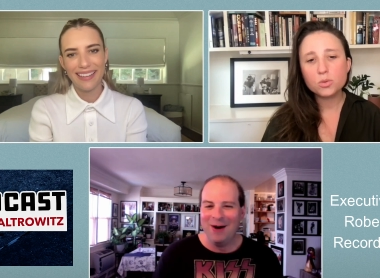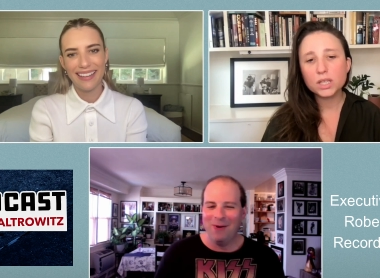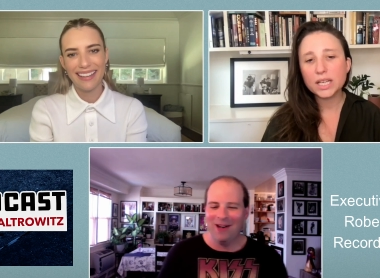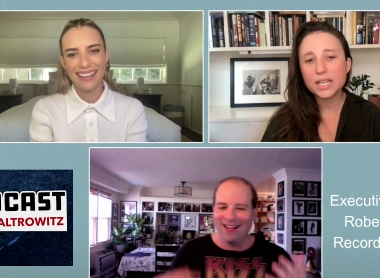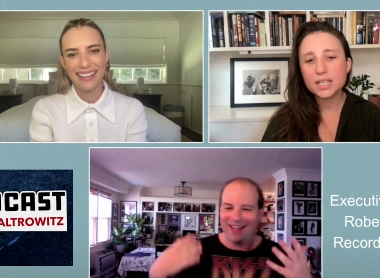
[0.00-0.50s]
Speaker 1: you
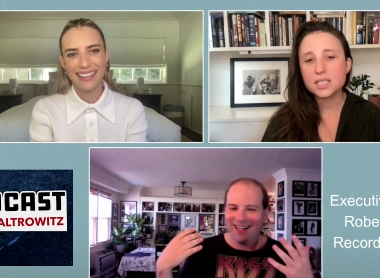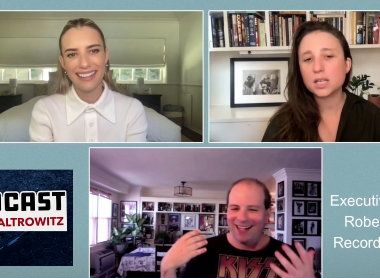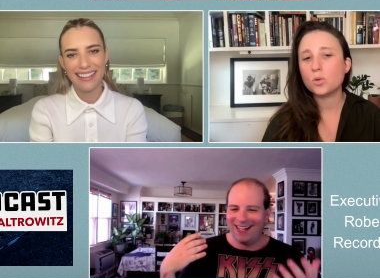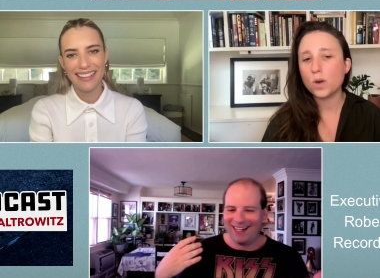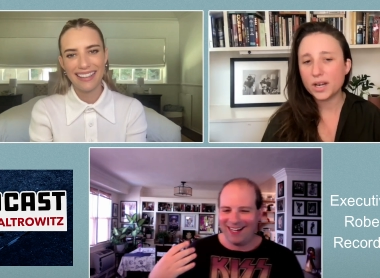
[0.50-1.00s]
related
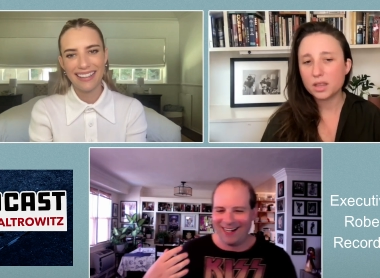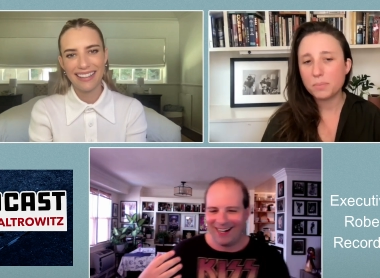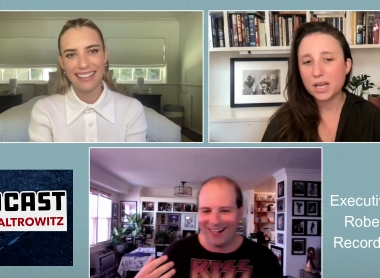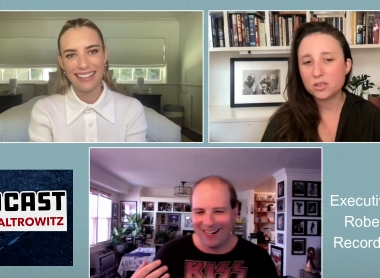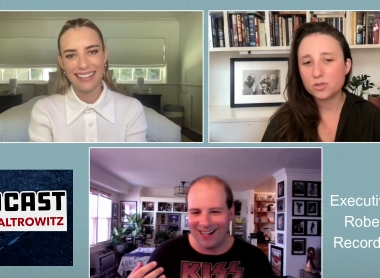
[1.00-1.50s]
to
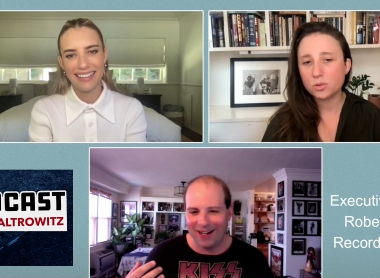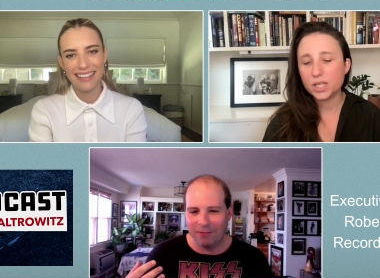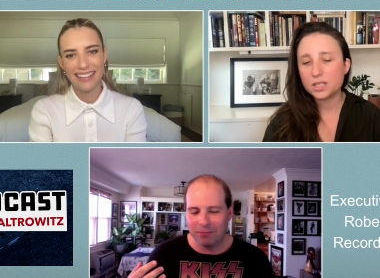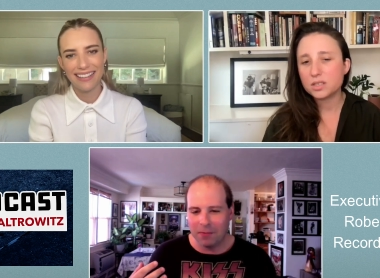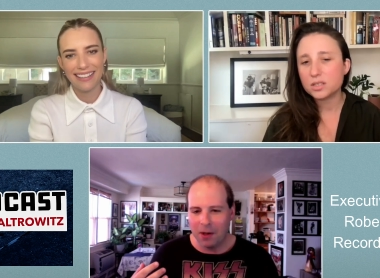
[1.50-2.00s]
Gwyneth
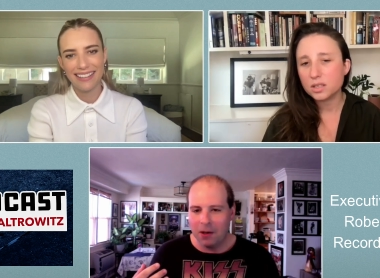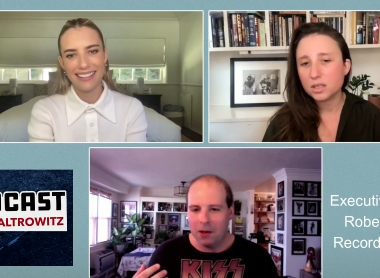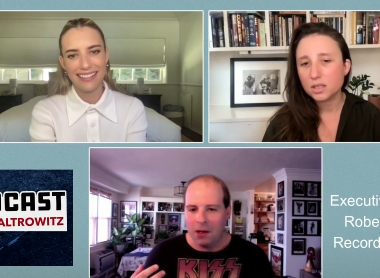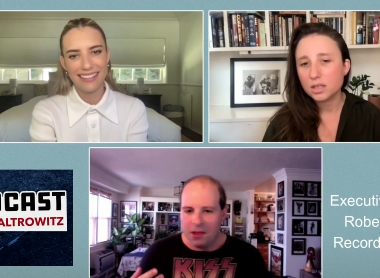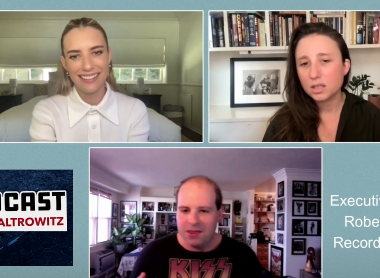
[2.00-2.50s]
Paltrowitz?
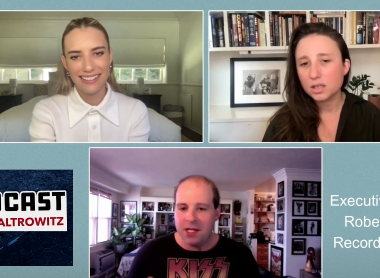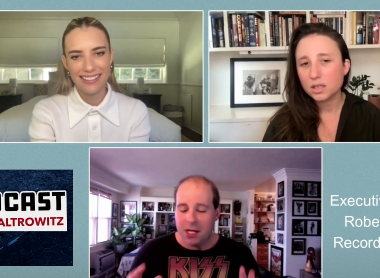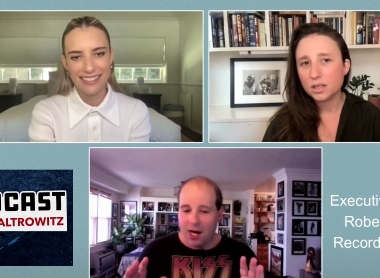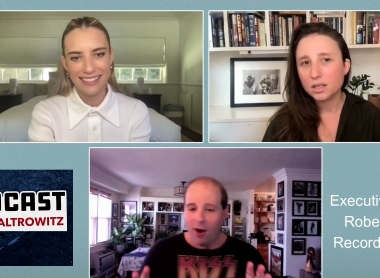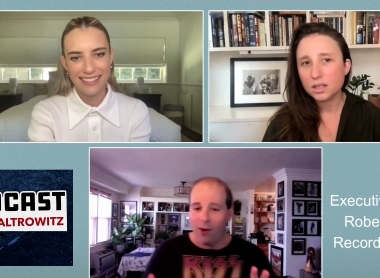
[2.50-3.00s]

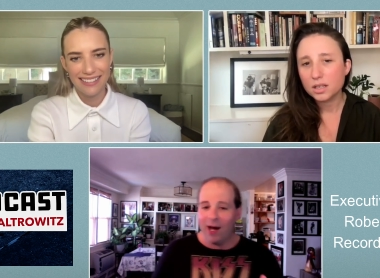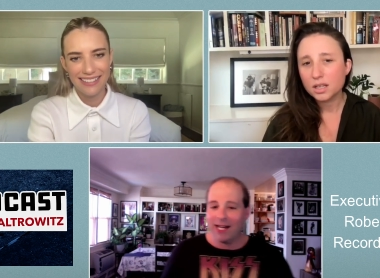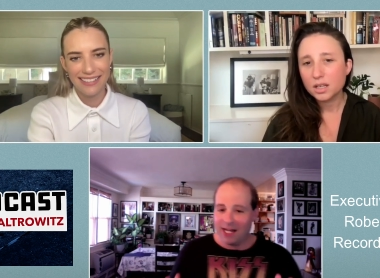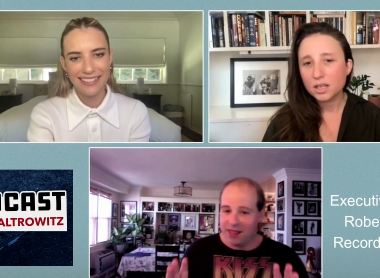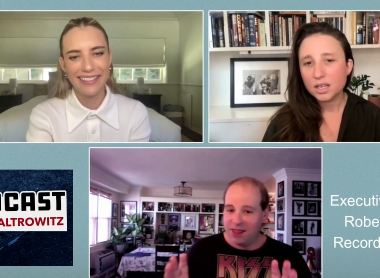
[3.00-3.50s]
Speaker 2: You know
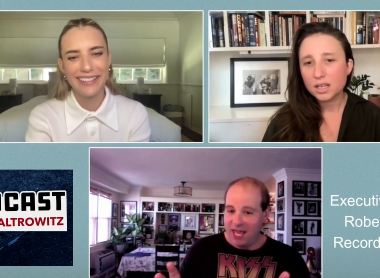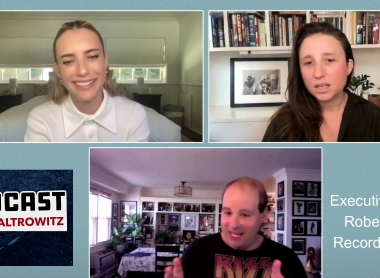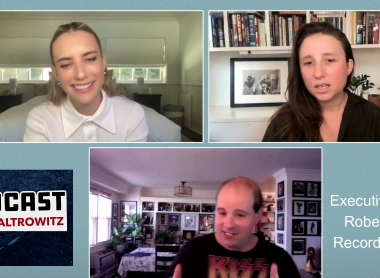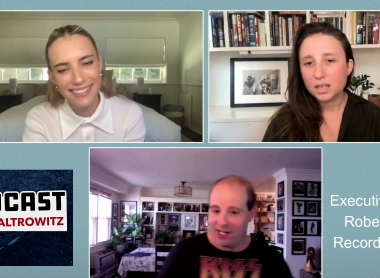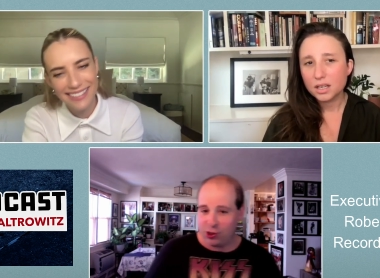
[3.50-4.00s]
what?
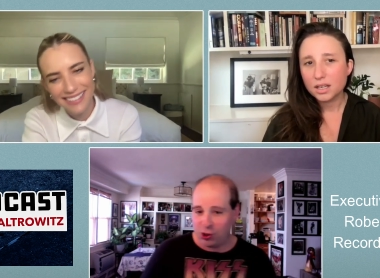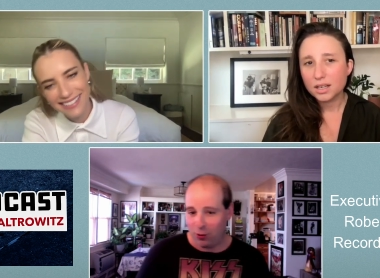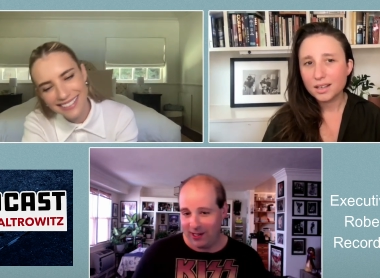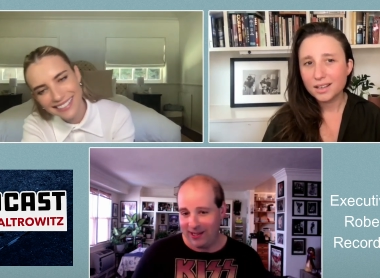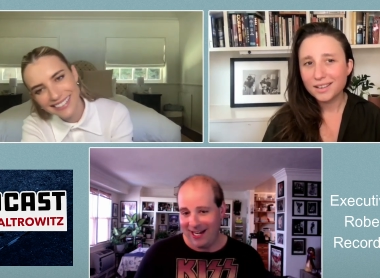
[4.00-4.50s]
They did
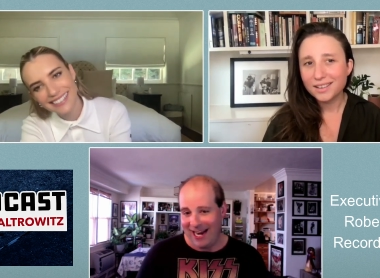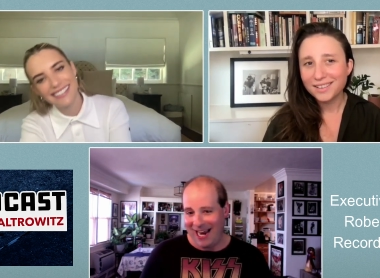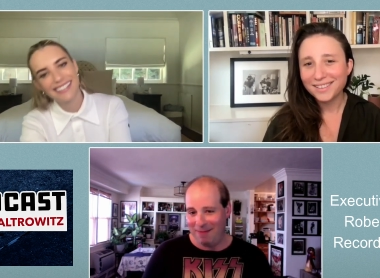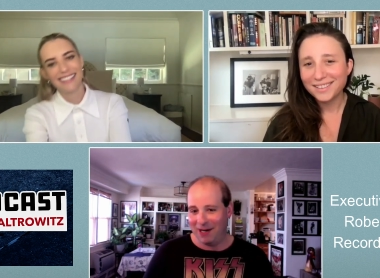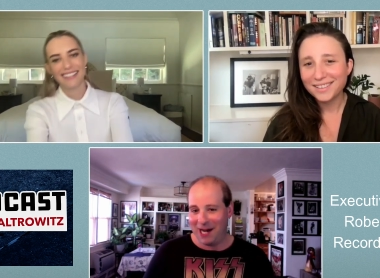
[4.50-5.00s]
shorten the
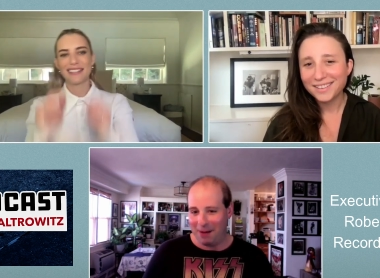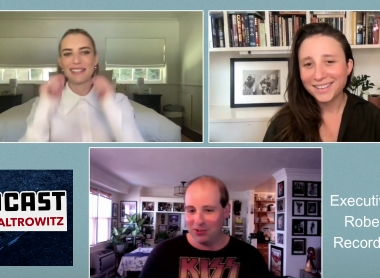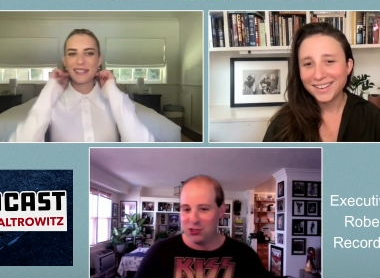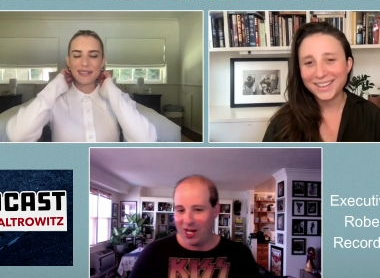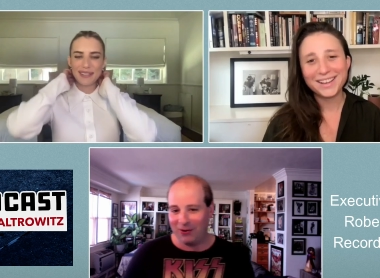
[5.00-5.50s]
name a
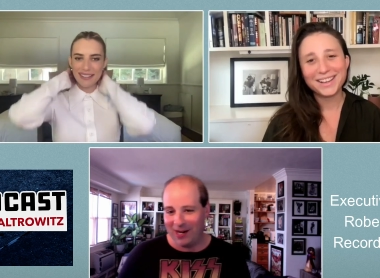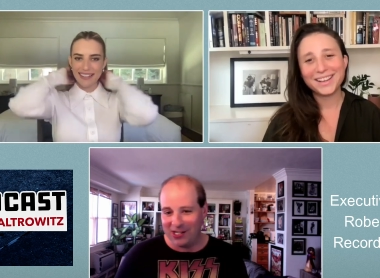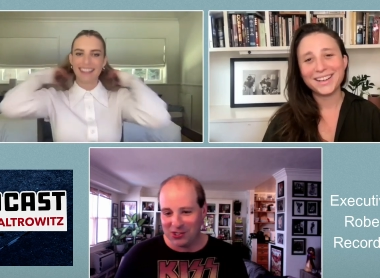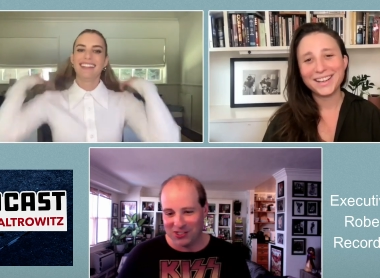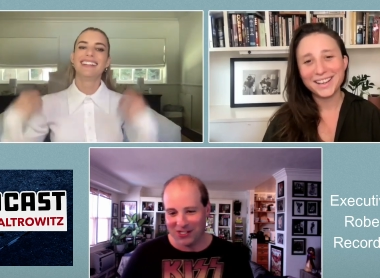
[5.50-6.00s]
couple of
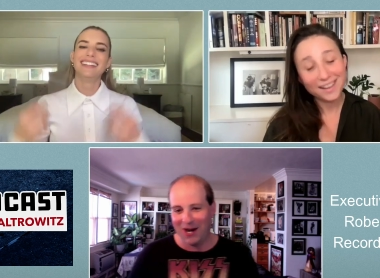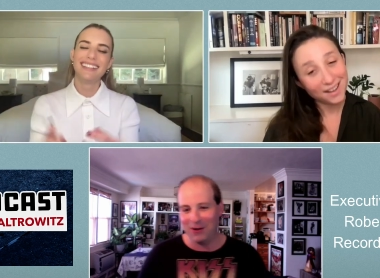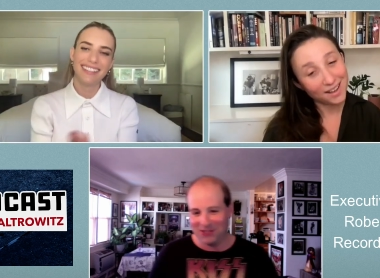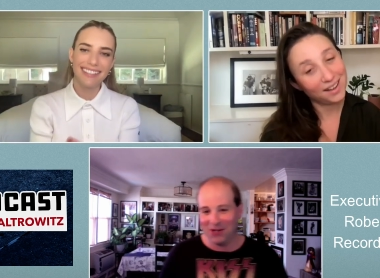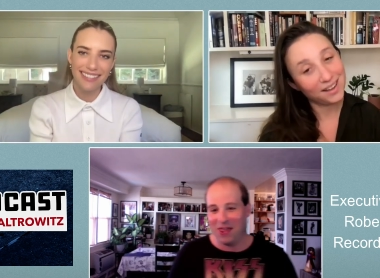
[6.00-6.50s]
generations
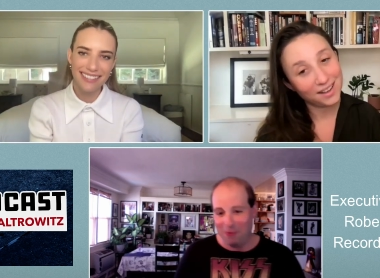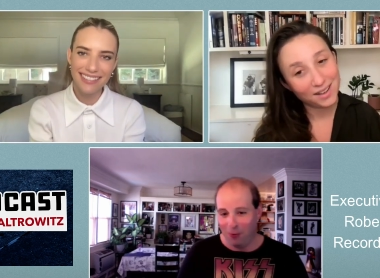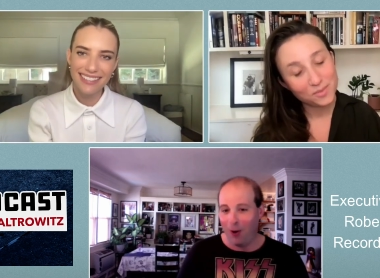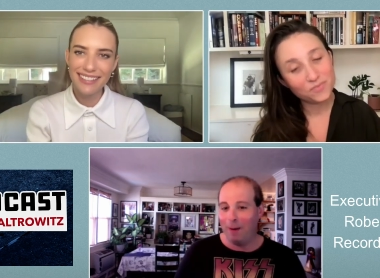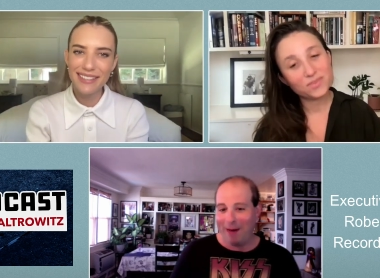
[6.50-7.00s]
ago. So they
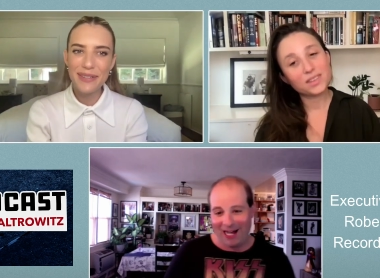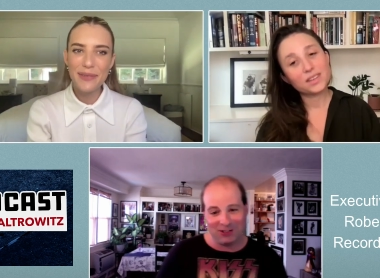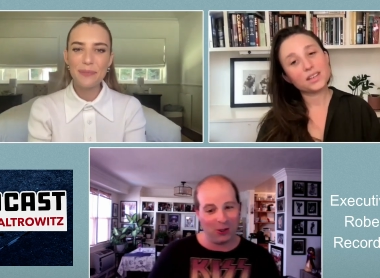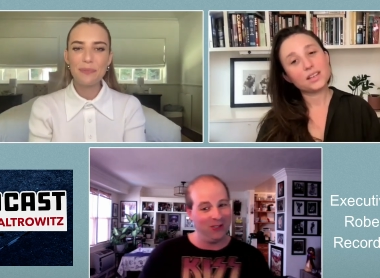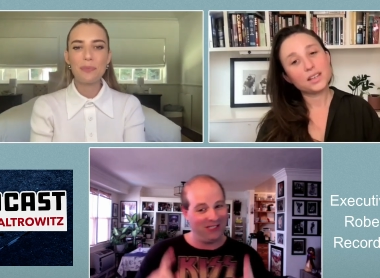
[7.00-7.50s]
were
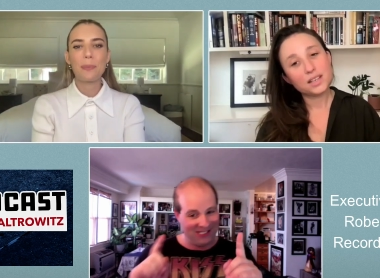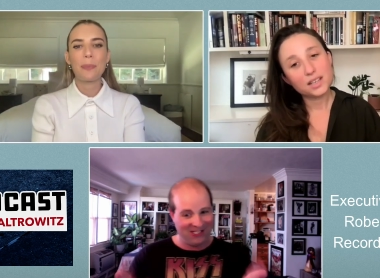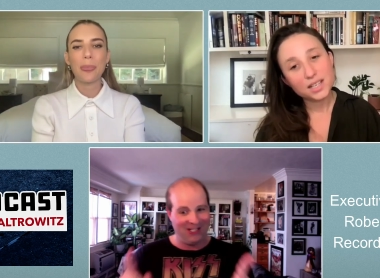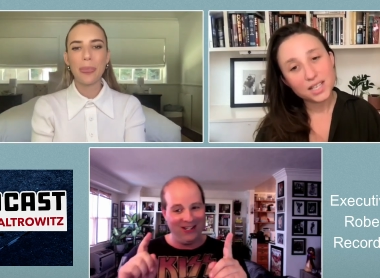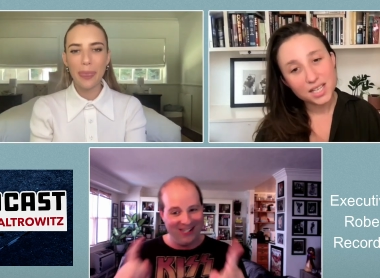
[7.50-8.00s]

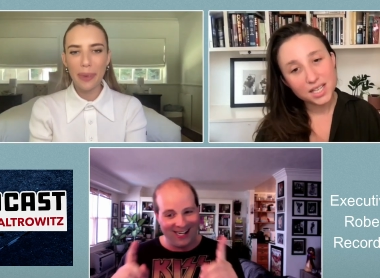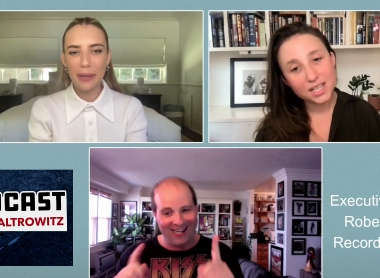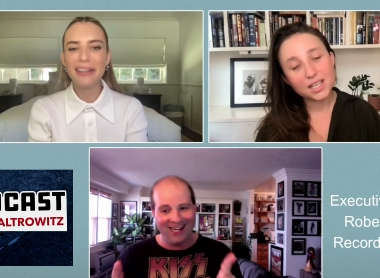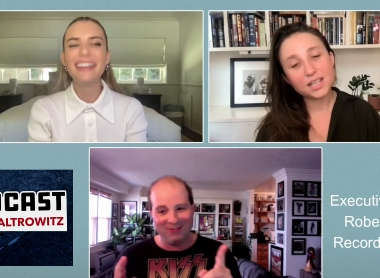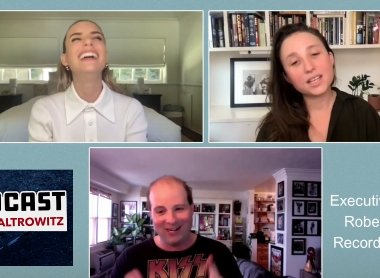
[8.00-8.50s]
Paltrowitz's. Good
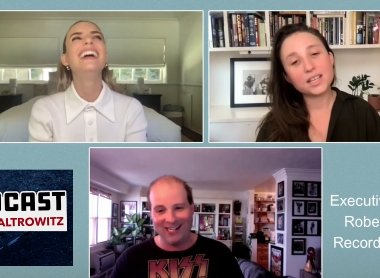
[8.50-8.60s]
eye